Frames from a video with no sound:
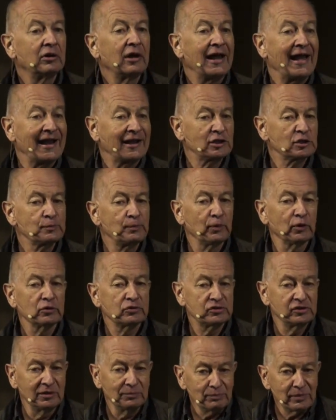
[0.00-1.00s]

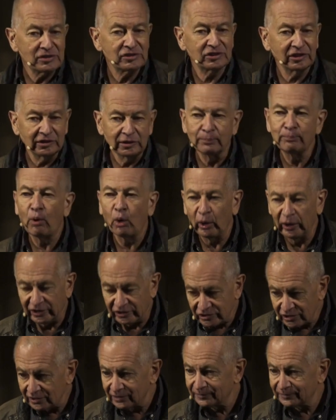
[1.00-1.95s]
experts in missing the point.